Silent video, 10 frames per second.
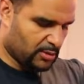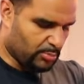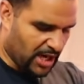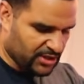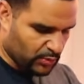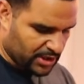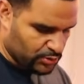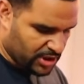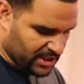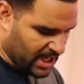By the way,
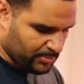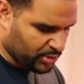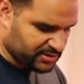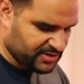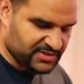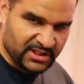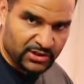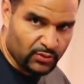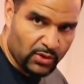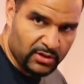you cannot put this in
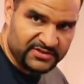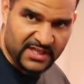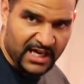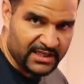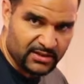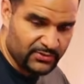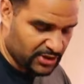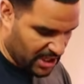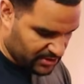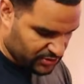the wrong side of your
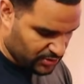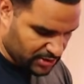canister.